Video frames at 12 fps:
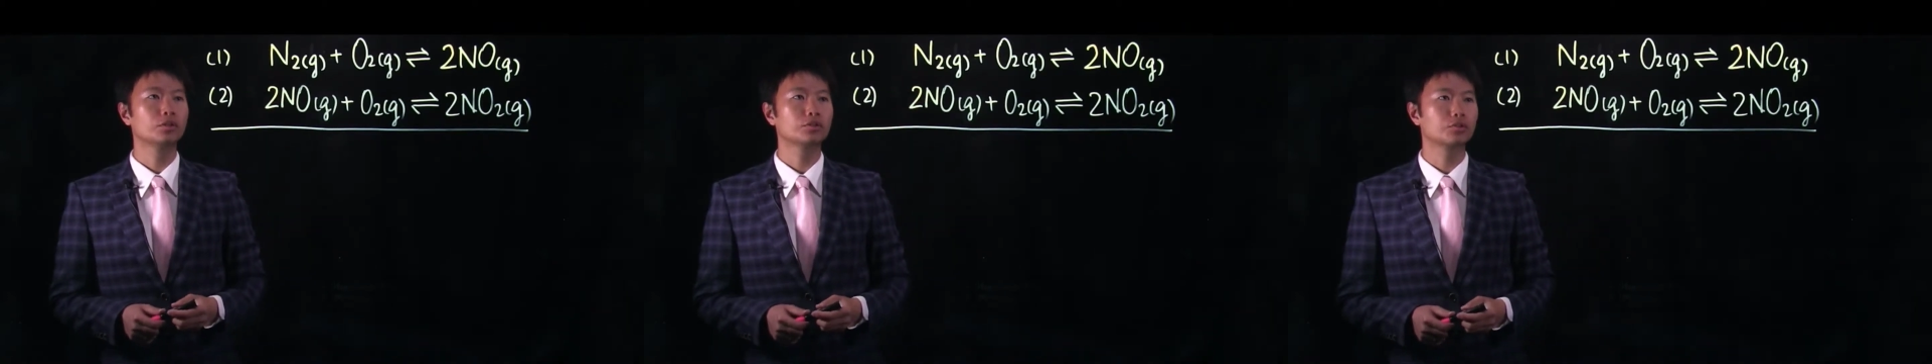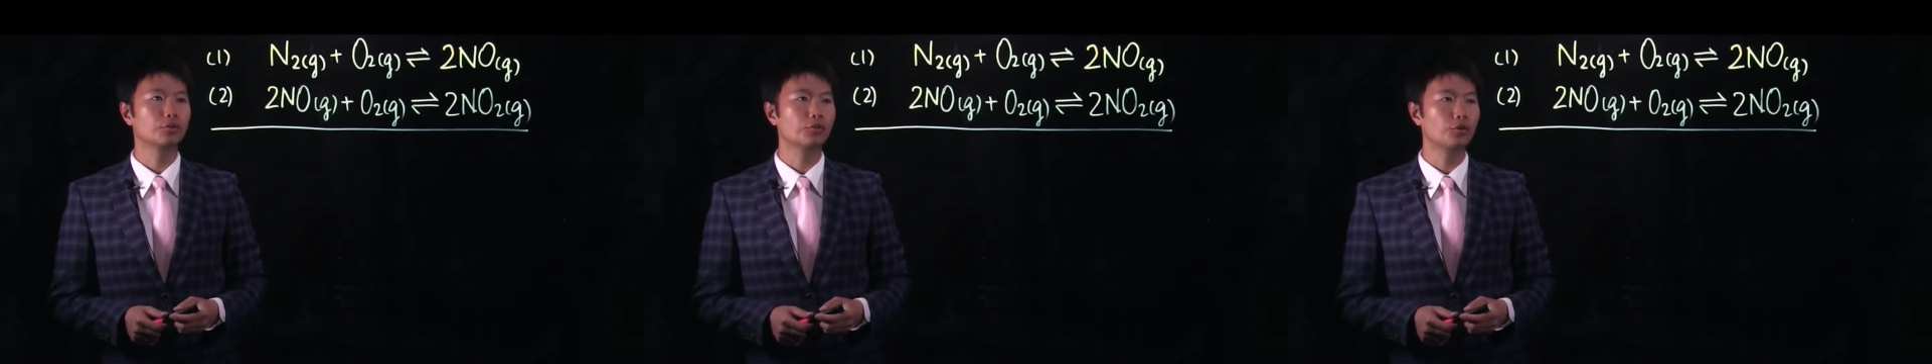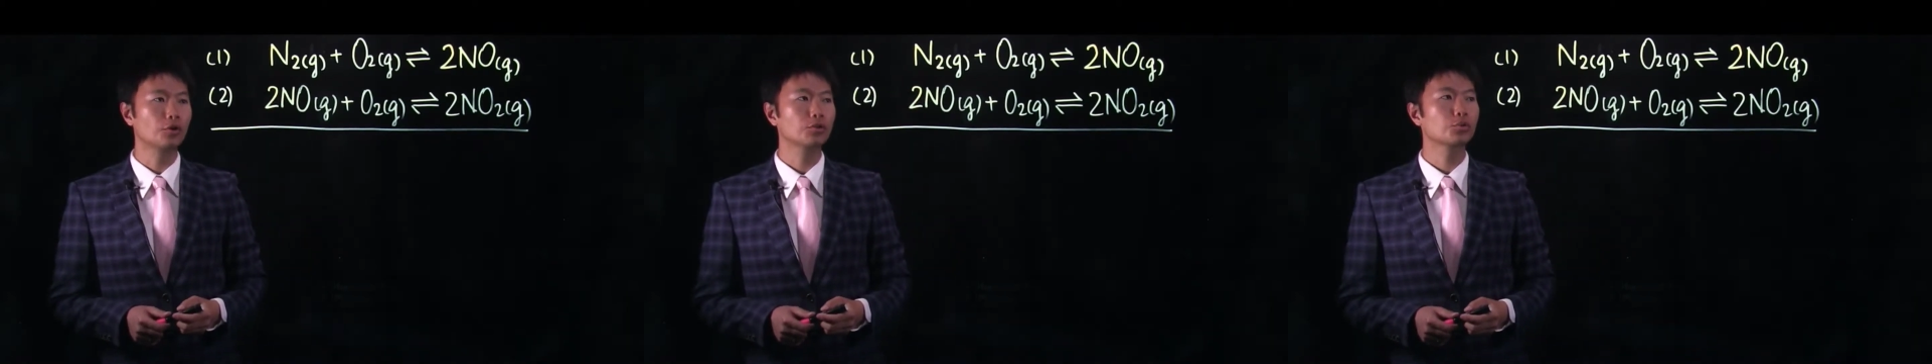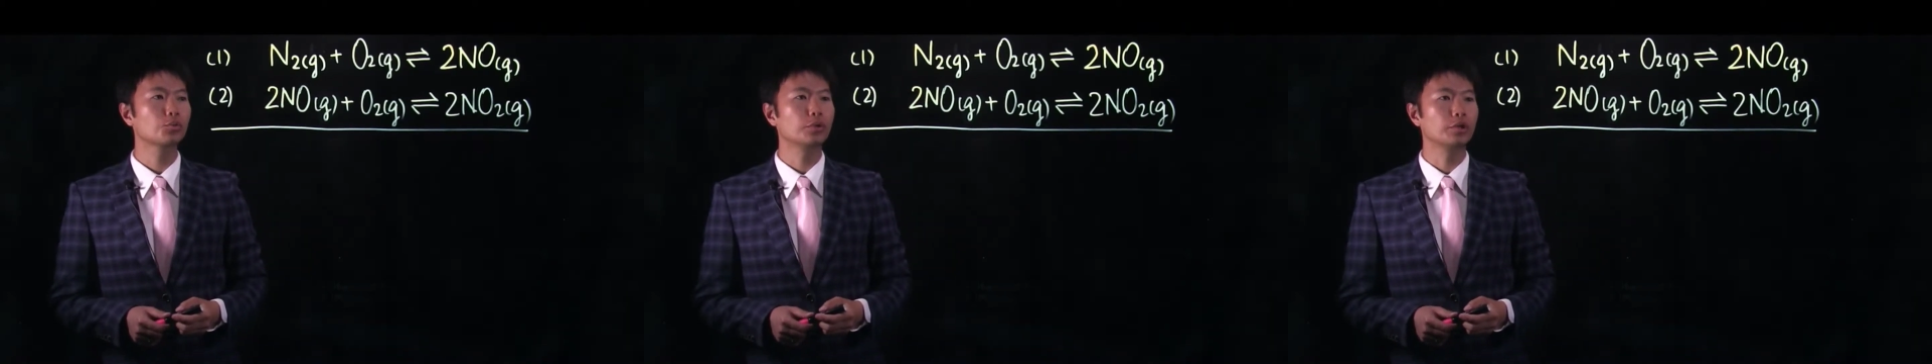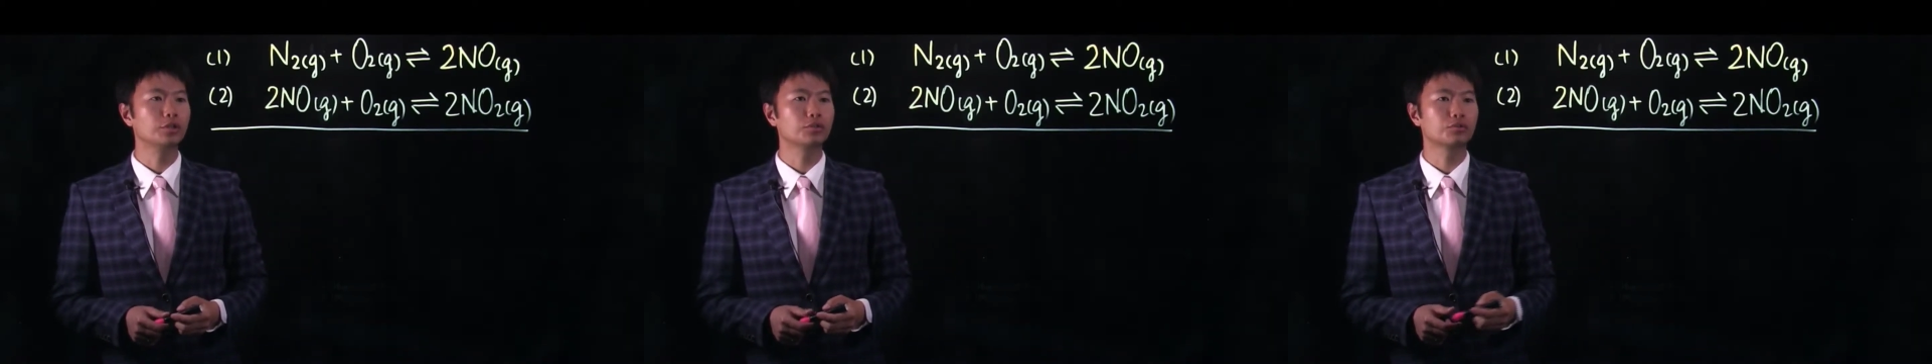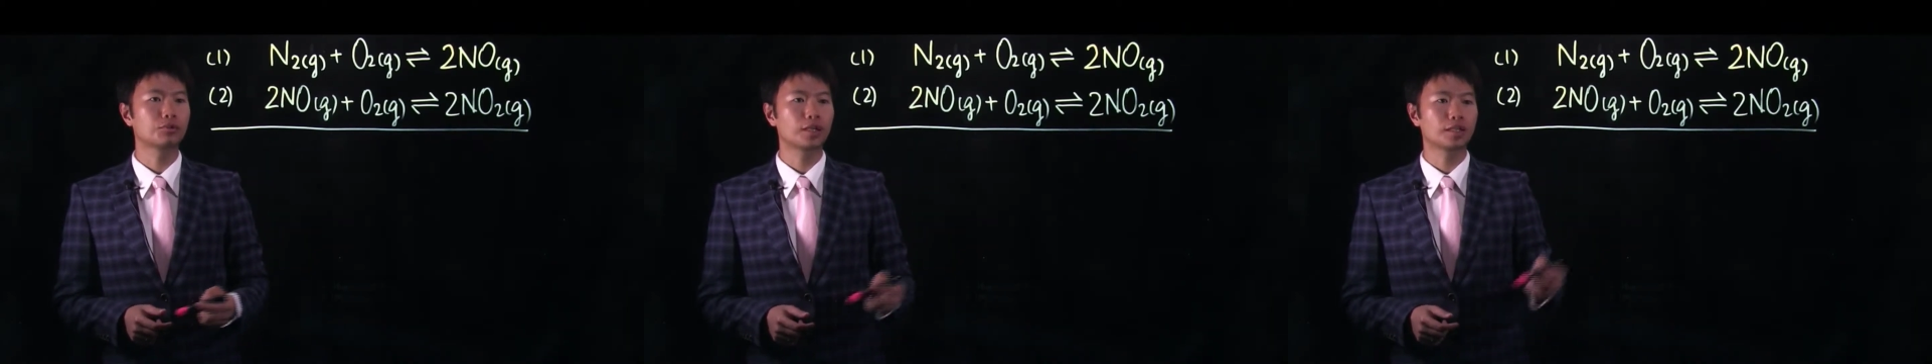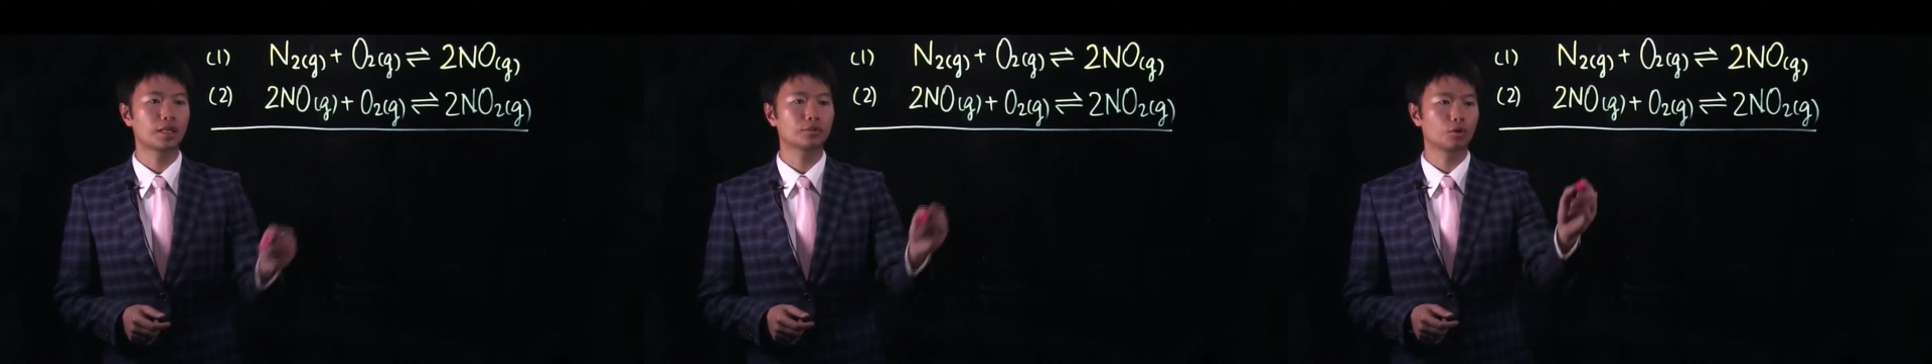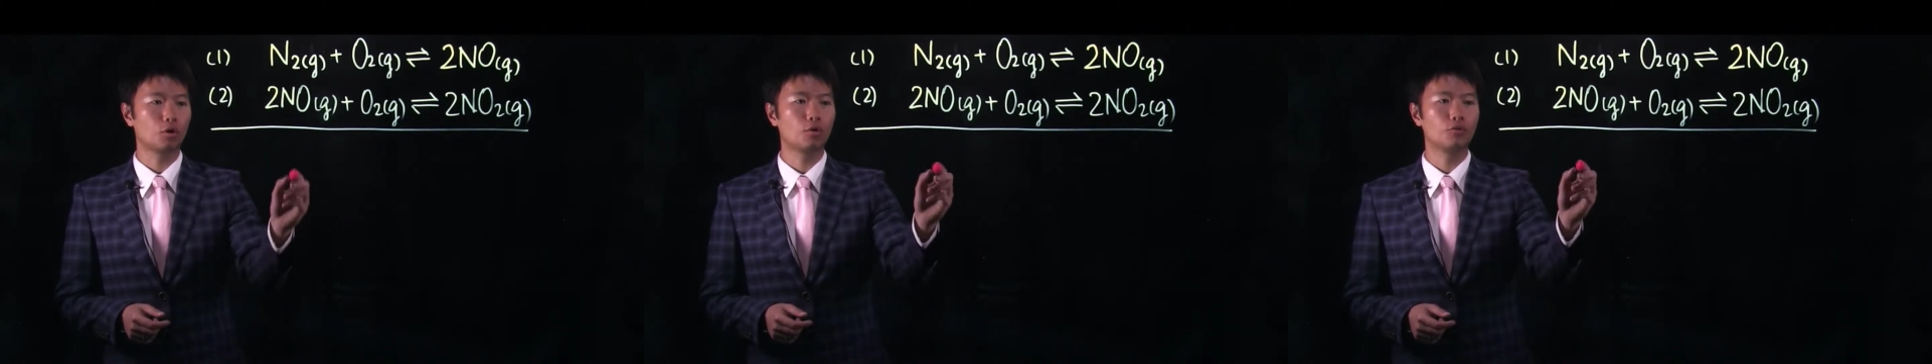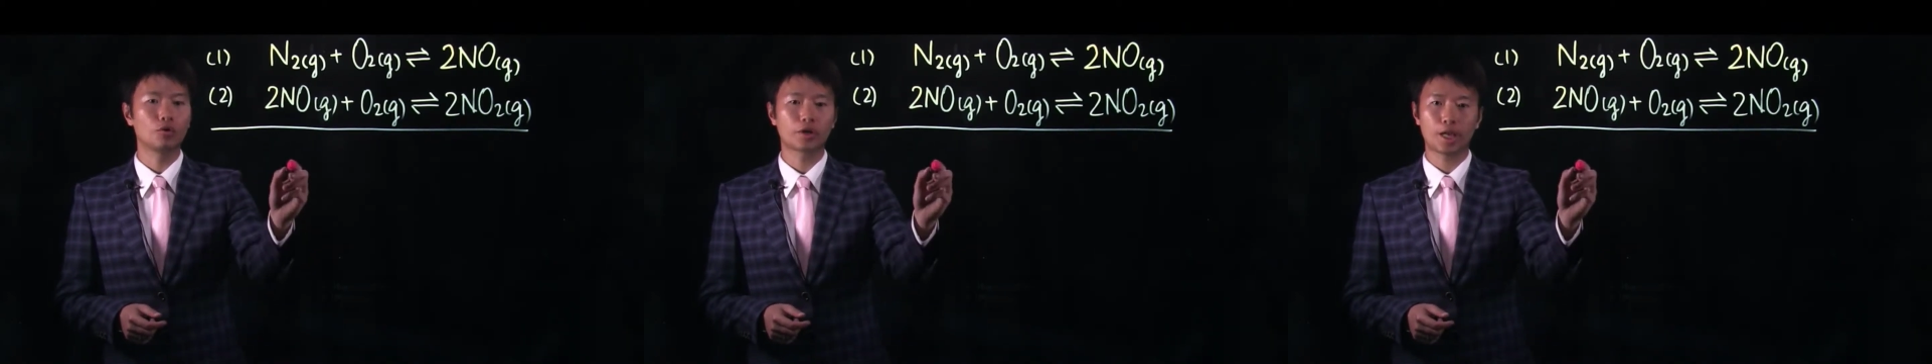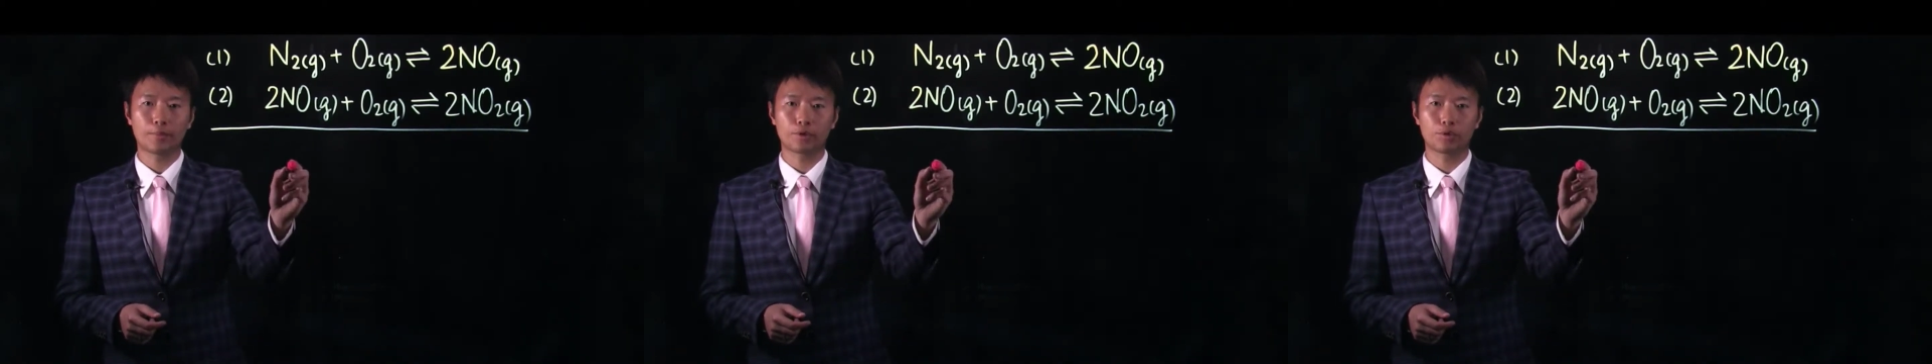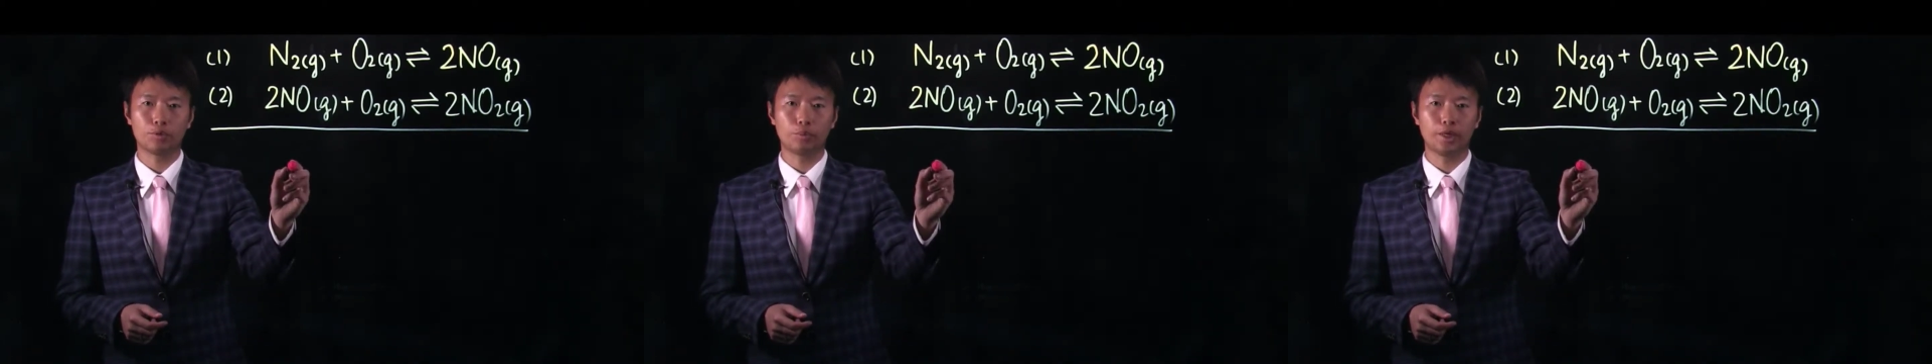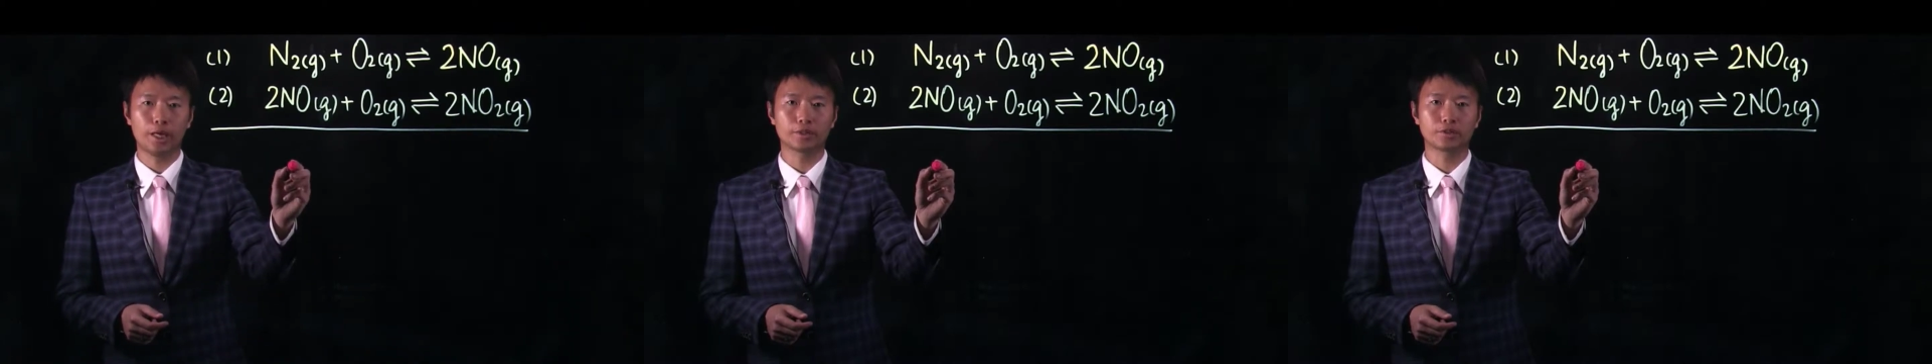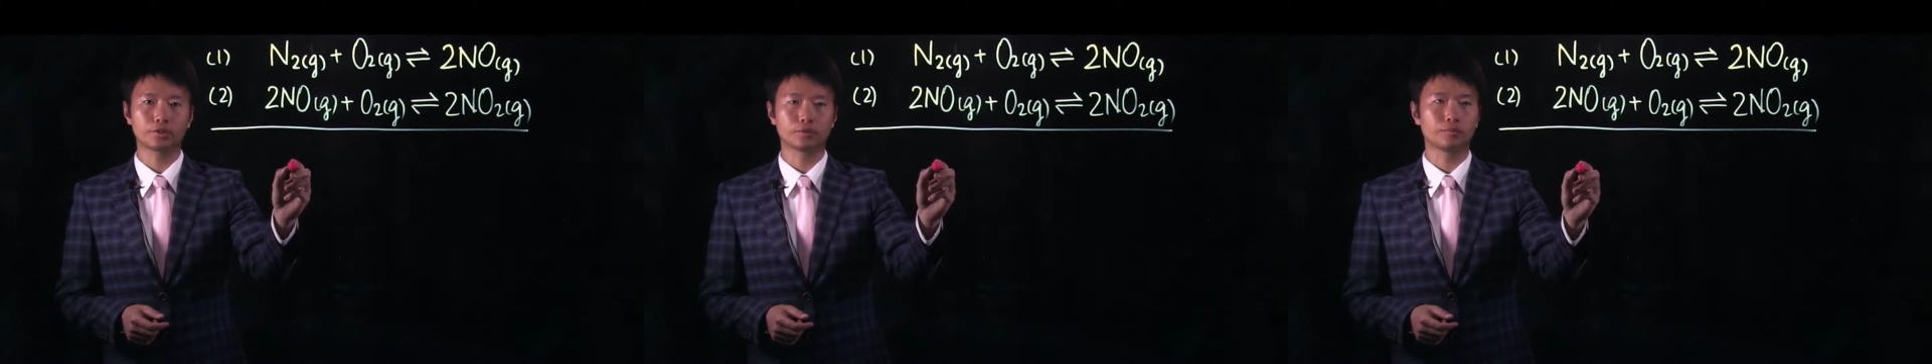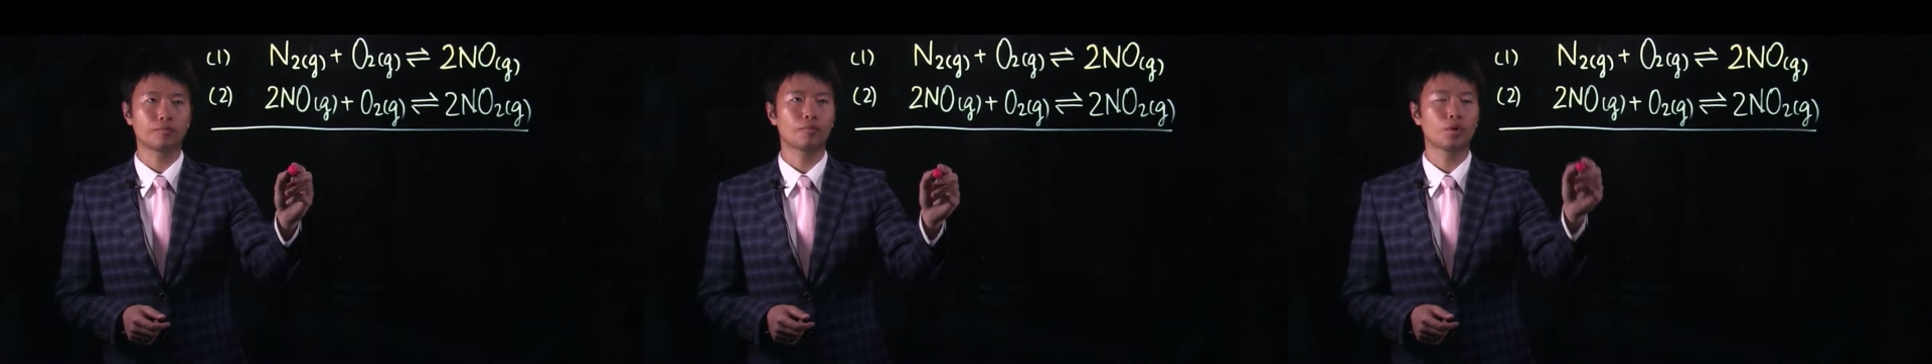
So first, we need to write down the overall chemical reaction.